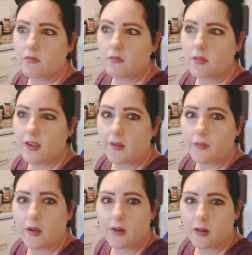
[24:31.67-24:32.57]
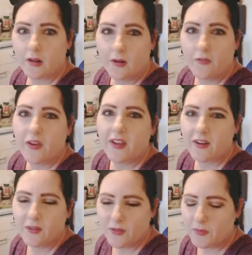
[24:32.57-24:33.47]
they ask that in a lot of
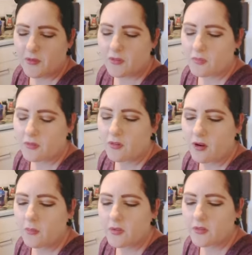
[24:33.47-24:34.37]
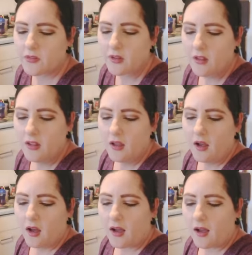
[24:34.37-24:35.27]
videos, to be subscribers.
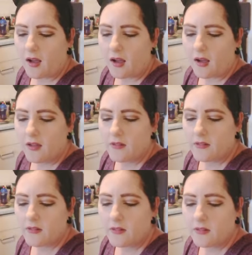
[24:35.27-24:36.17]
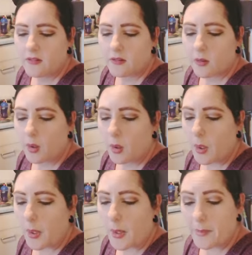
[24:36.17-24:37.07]
And
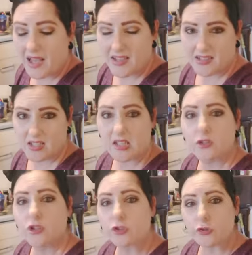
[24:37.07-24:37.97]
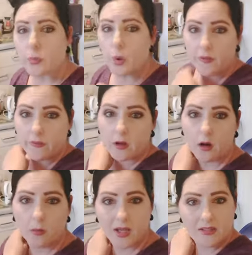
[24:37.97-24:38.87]
basically to just put in the
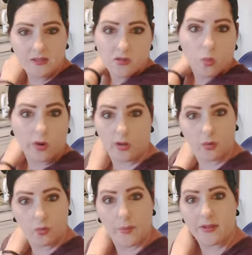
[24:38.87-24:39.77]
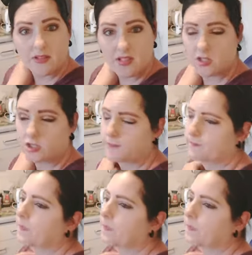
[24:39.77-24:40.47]
comments what you love about stitching.